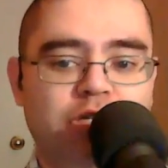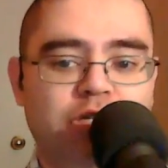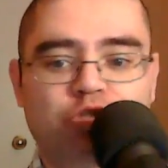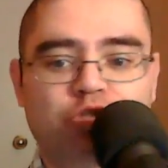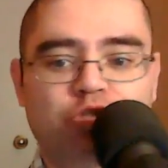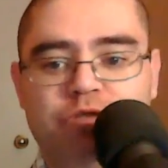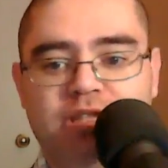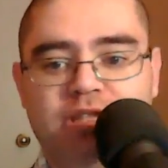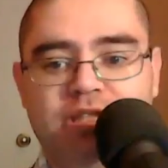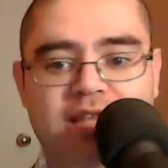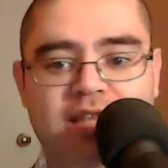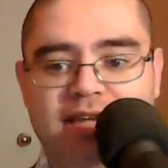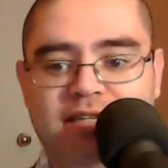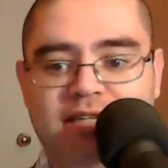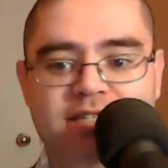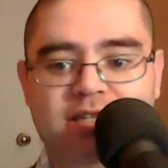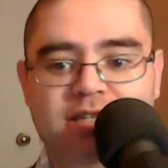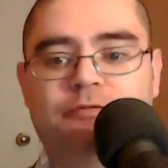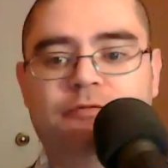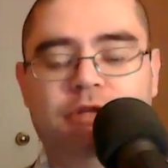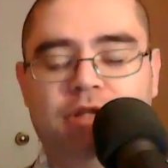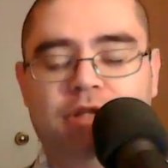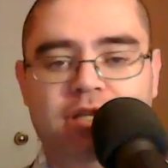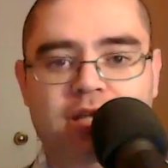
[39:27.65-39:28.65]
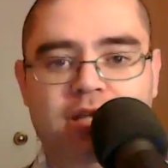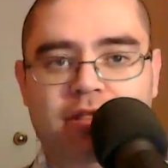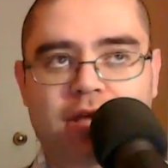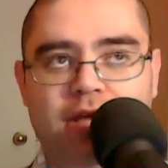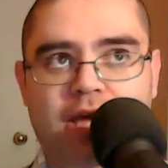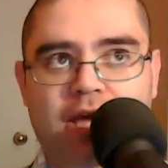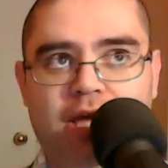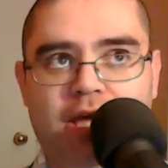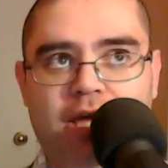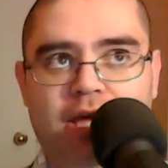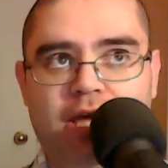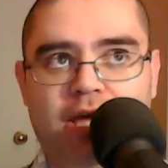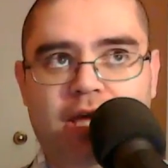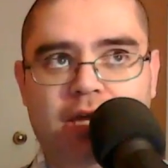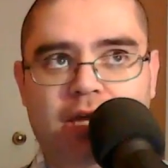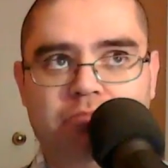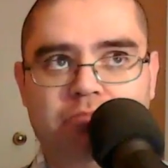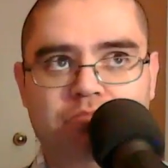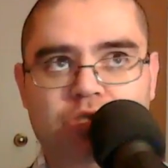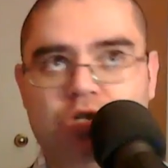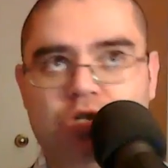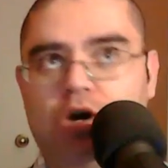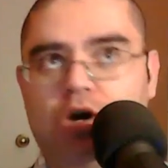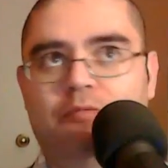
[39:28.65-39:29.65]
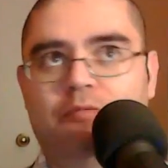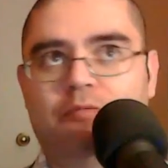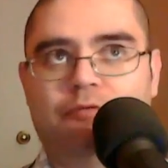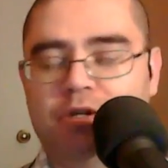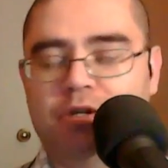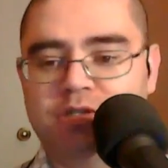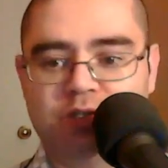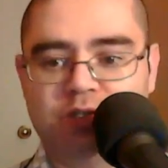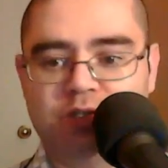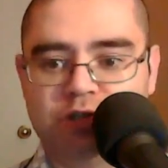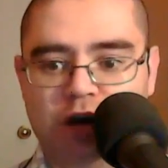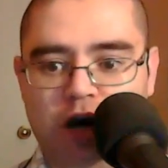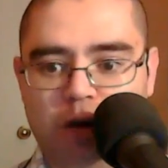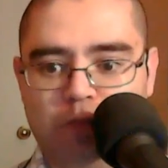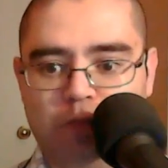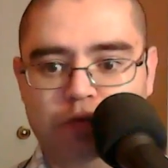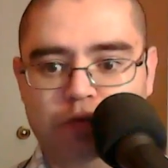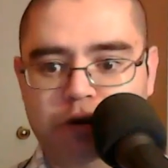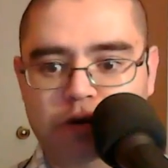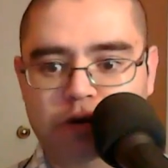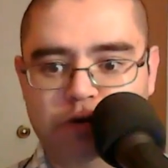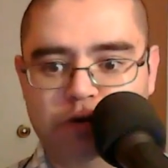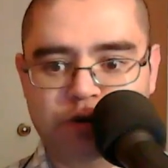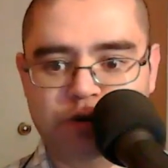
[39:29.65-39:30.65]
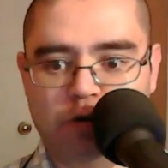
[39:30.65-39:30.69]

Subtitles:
treat that differently than top fronts and top rears,